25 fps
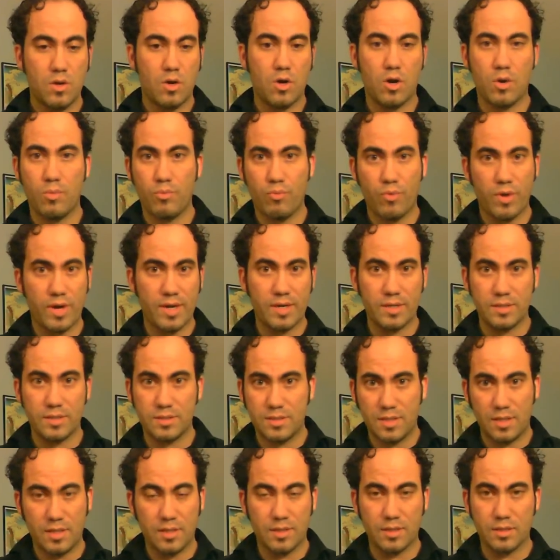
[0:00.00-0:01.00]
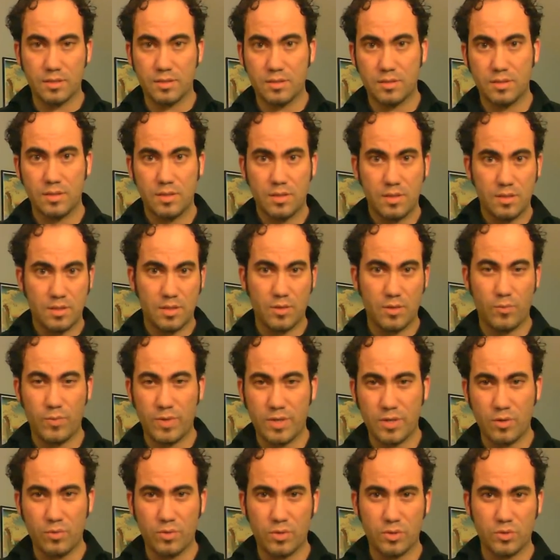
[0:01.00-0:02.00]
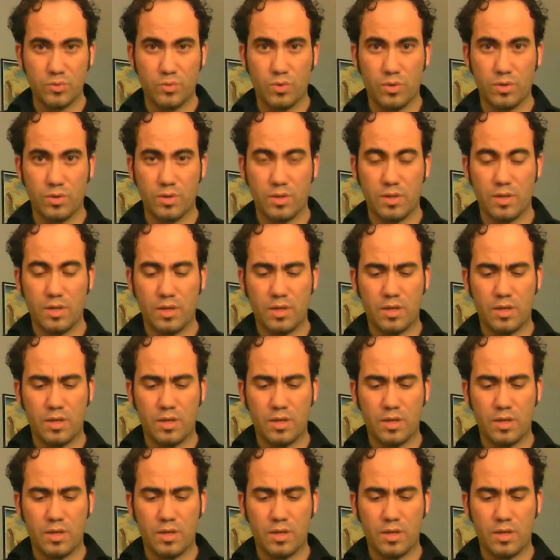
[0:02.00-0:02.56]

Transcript: our brain is telling us that we know this word.